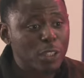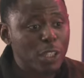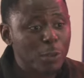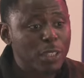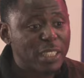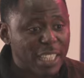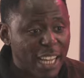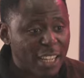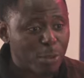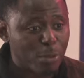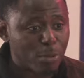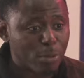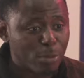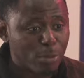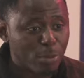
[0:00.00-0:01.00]
they will deny
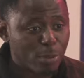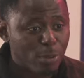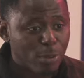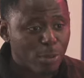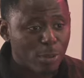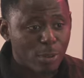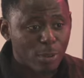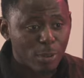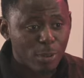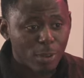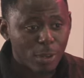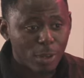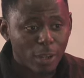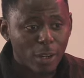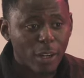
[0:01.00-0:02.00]

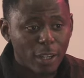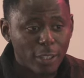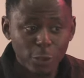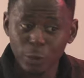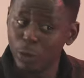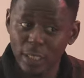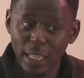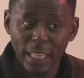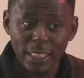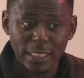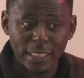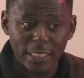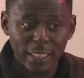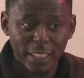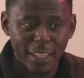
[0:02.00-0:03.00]
you. You know that.